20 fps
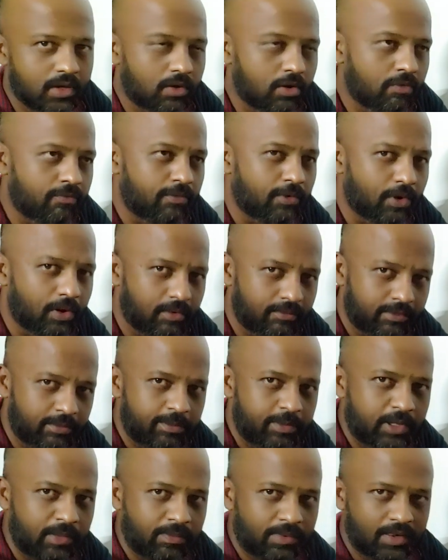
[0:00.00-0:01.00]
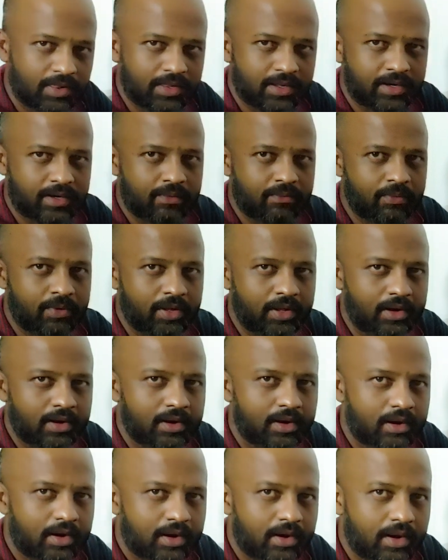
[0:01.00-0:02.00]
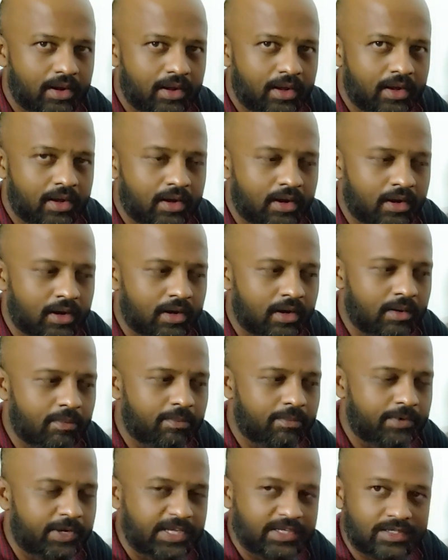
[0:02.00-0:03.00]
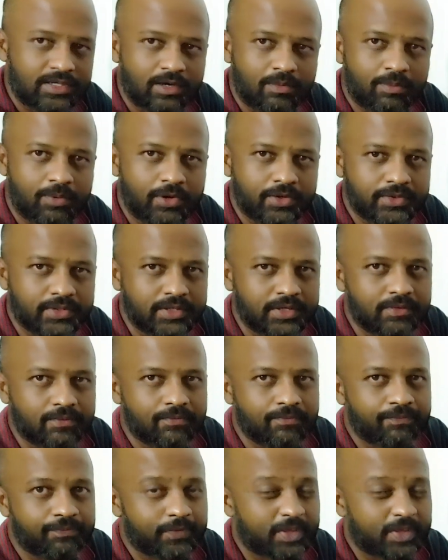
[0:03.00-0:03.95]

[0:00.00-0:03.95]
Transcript: of all of the people that were tested positive.